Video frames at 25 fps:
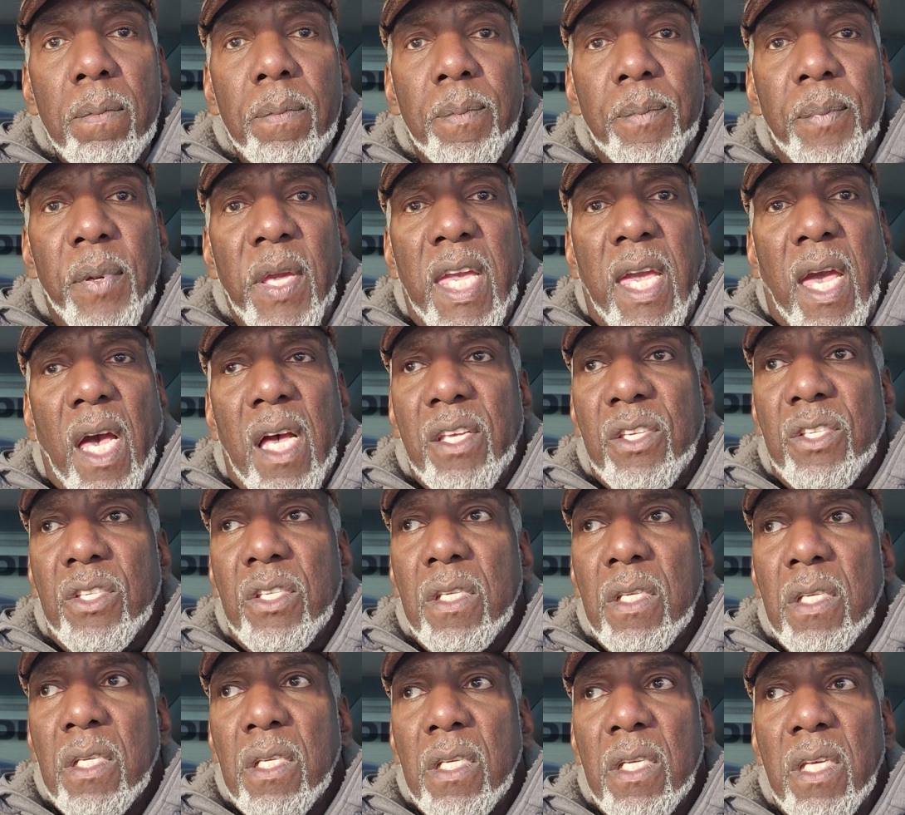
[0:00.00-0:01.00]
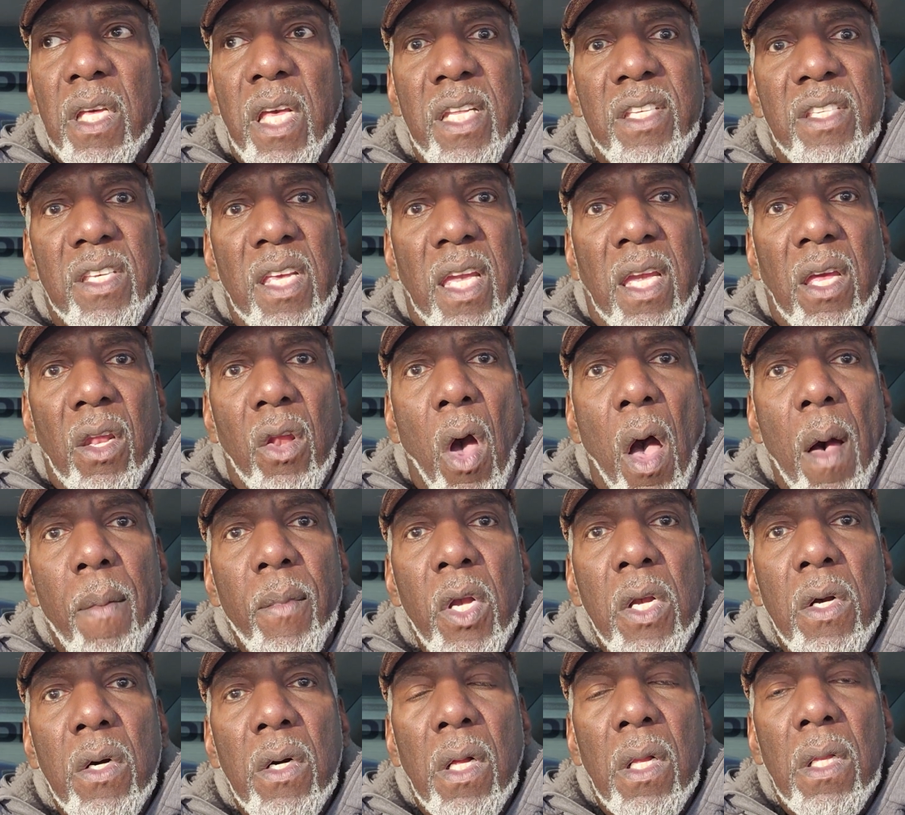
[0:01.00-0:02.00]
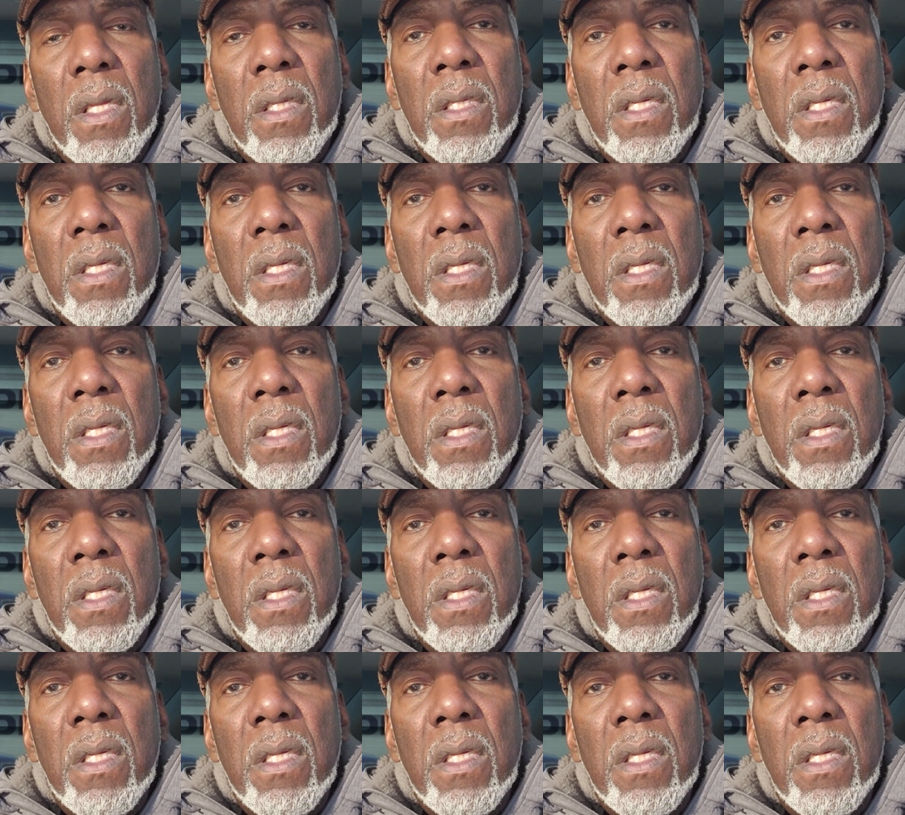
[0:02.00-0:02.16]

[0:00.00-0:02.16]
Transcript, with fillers: Because it's economical.